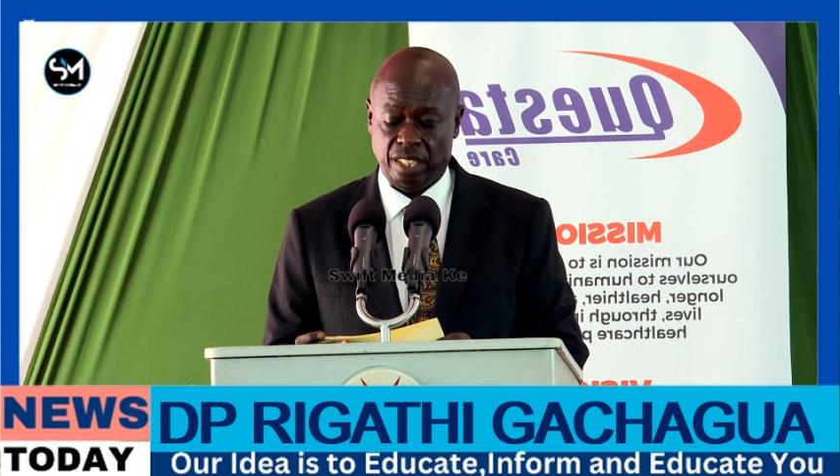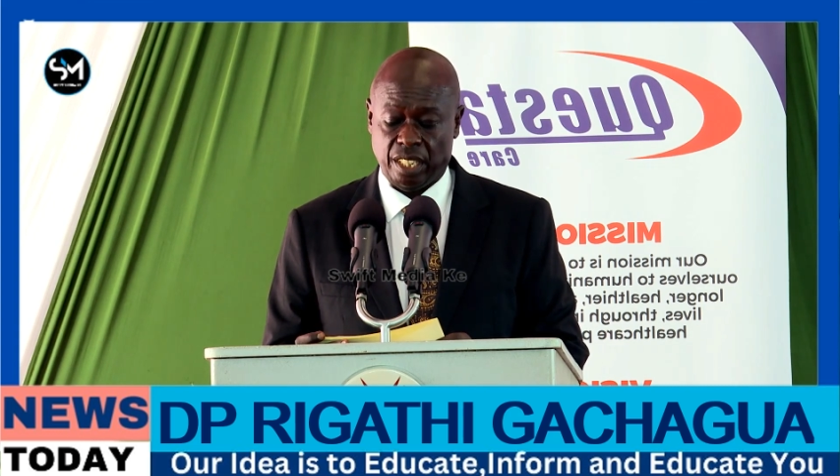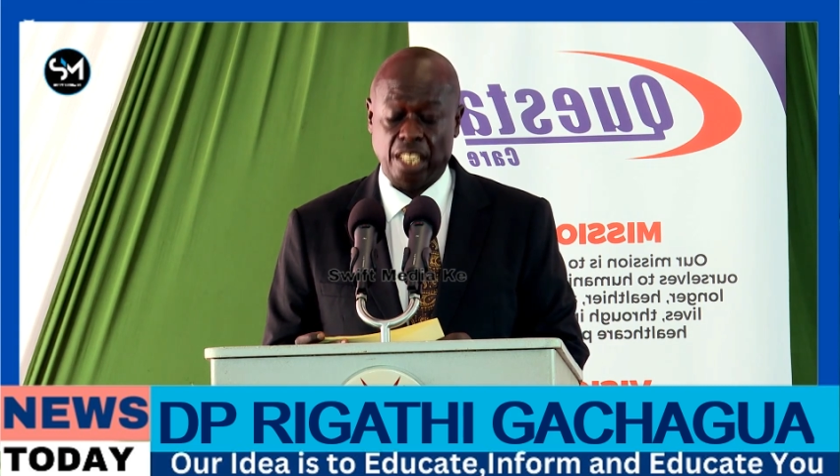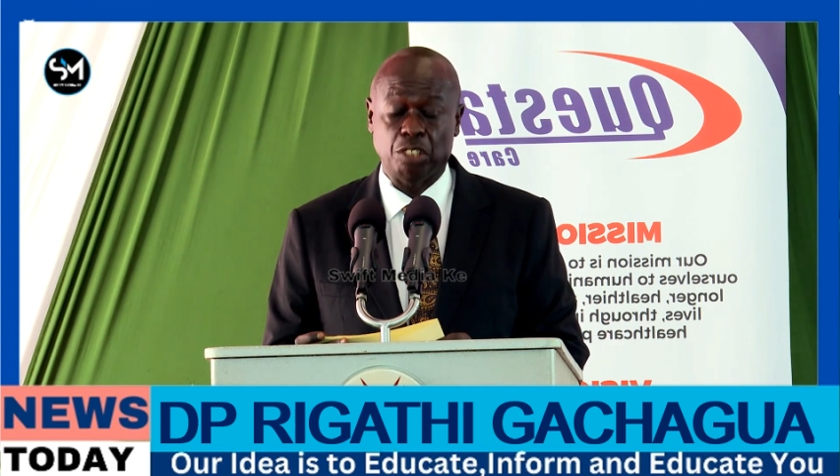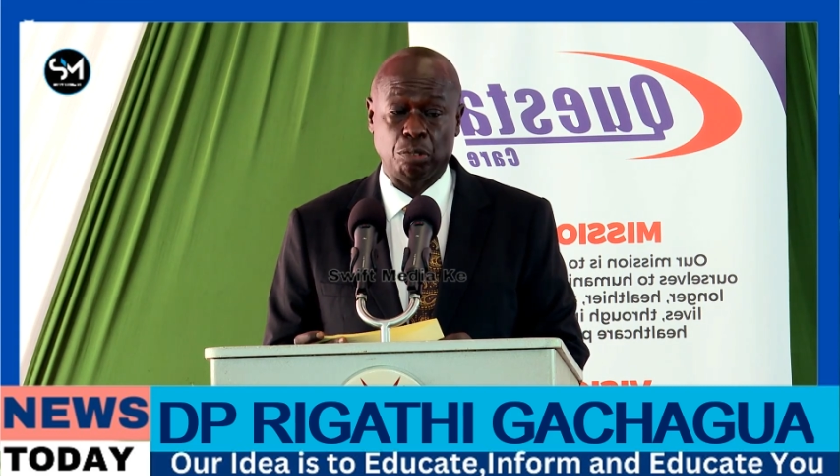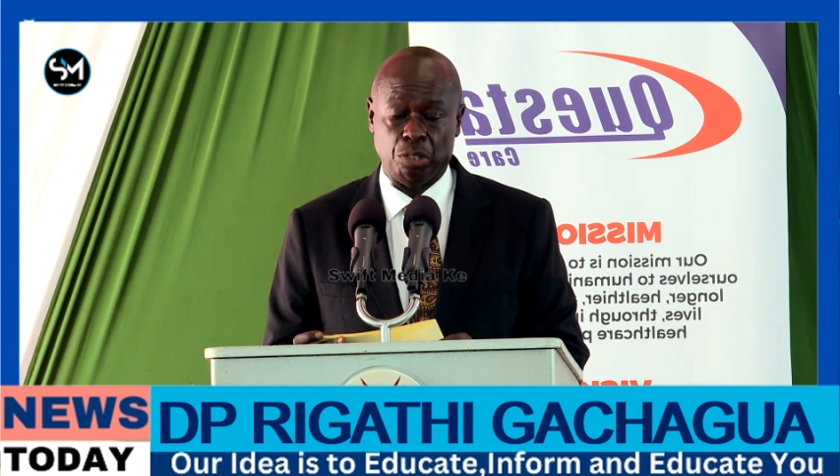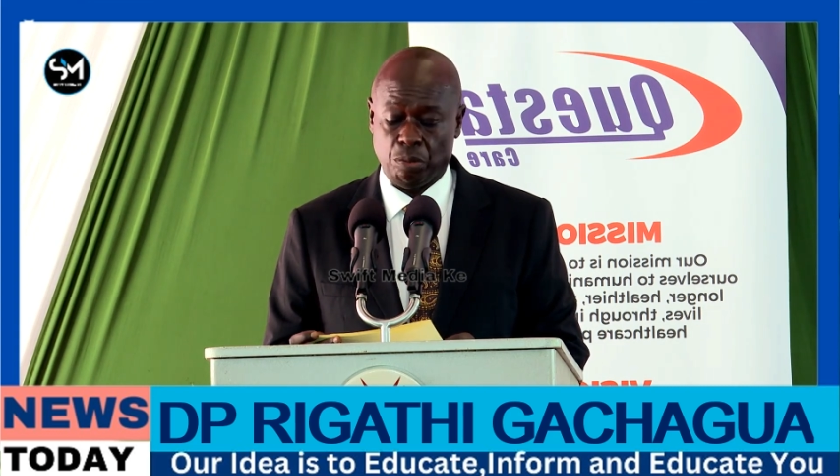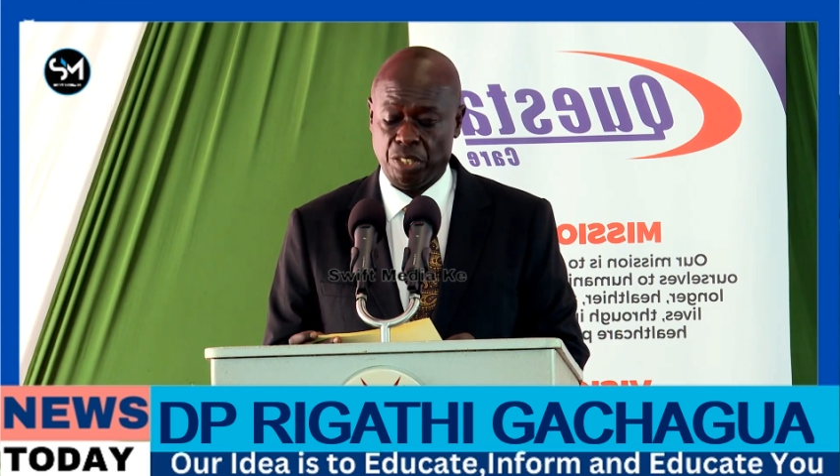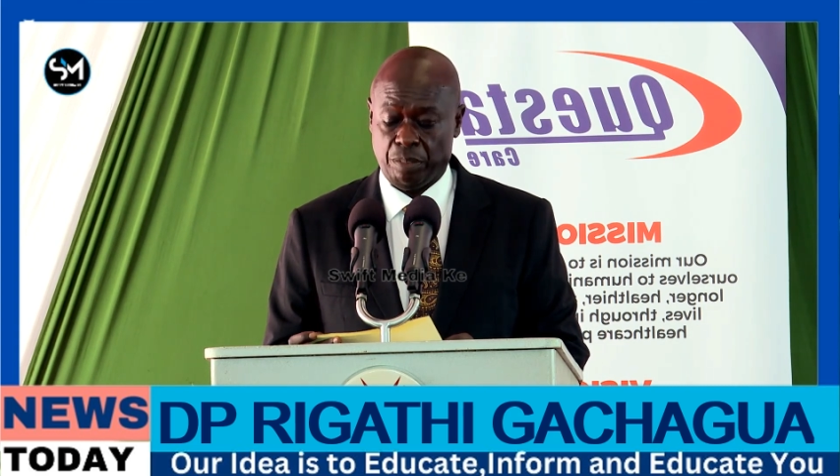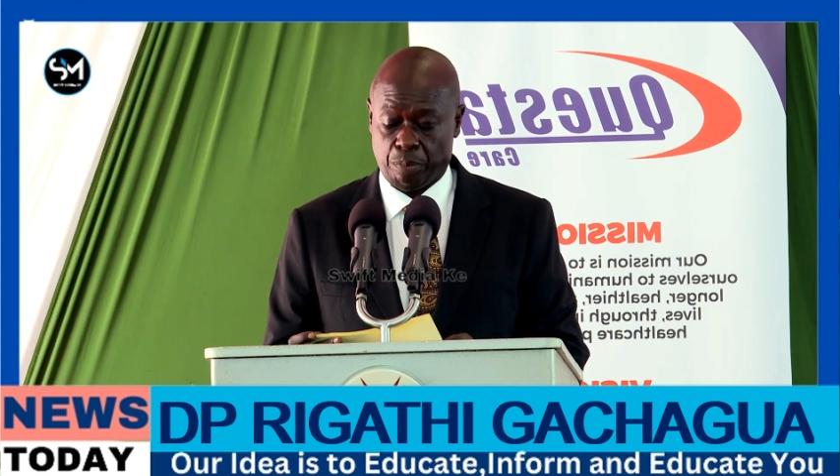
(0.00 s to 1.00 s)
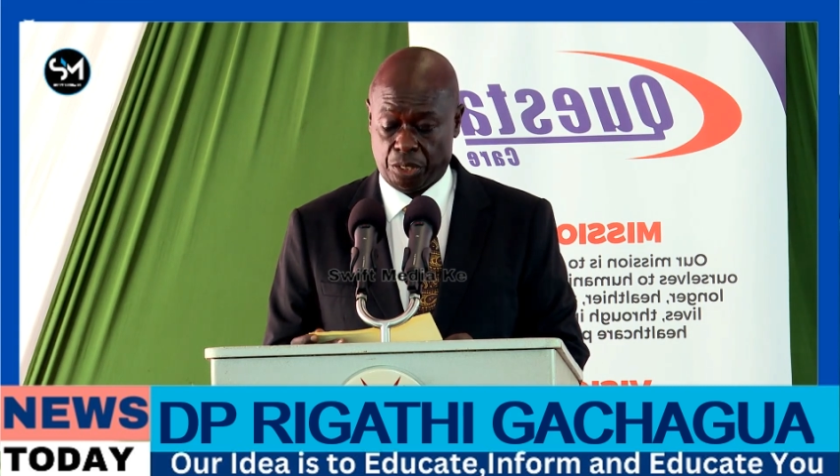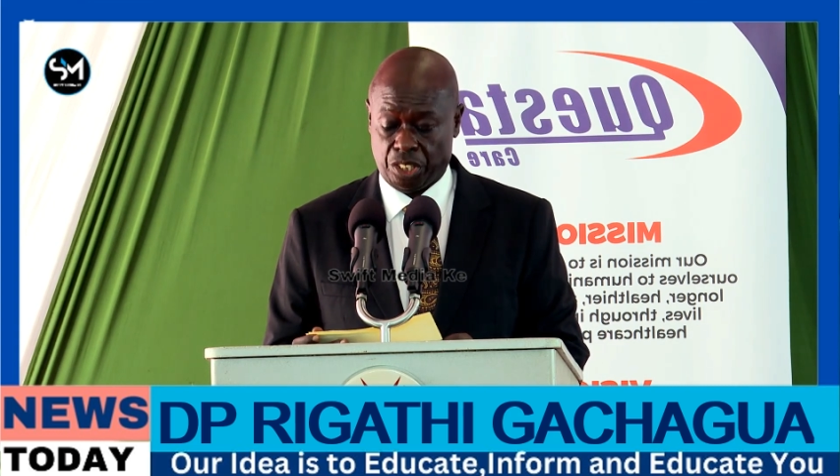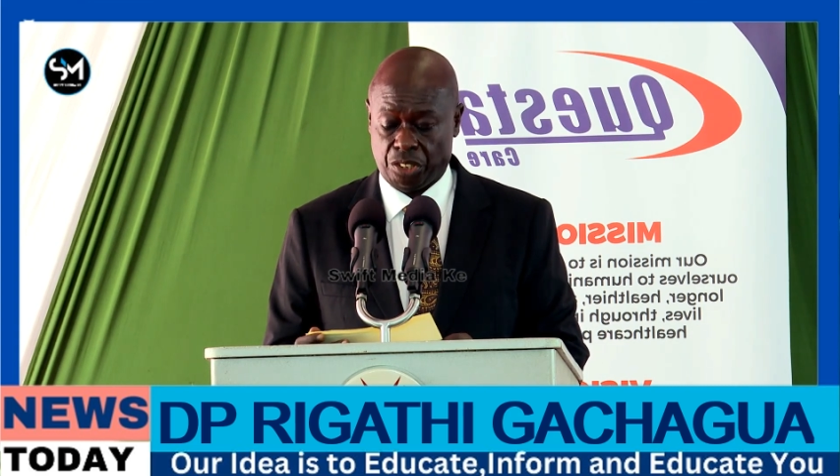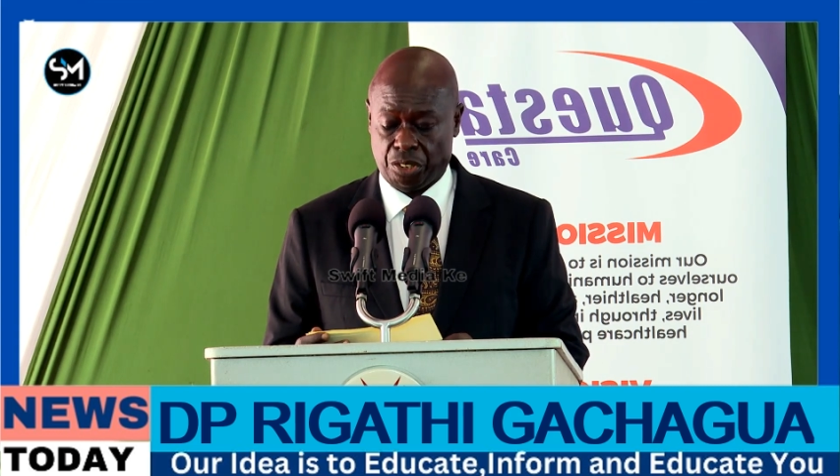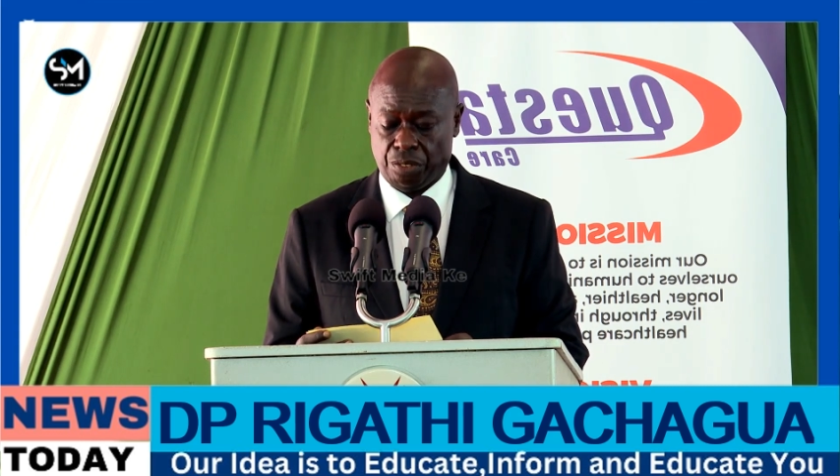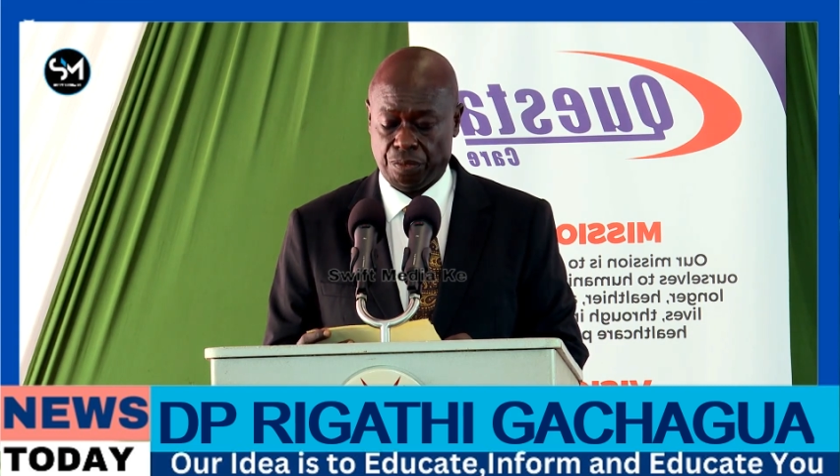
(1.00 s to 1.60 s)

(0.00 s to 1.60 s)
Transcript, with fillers: as we do in importation.